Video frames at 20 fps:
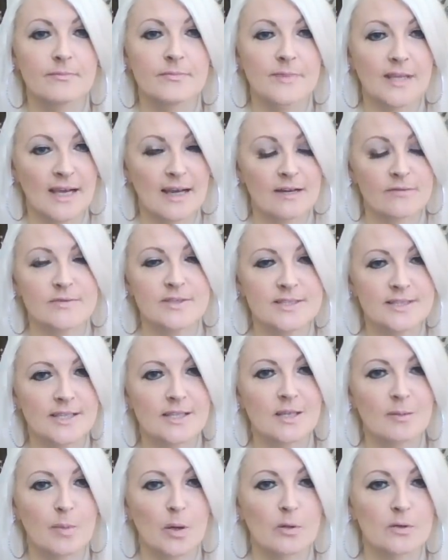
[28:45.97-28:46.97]
You have to
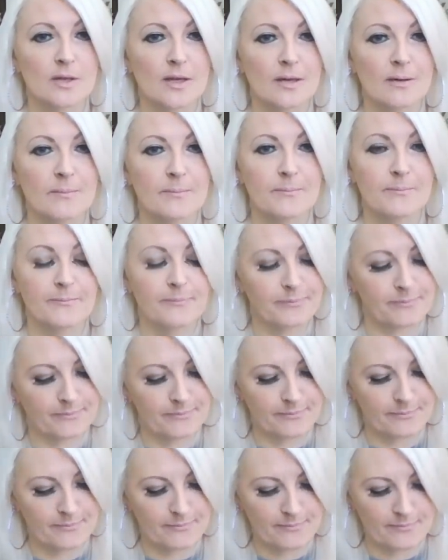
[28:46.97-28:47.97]
think about that.
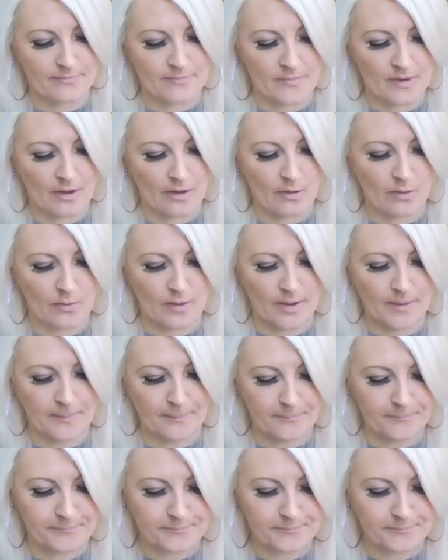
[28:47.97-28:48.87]
Okay?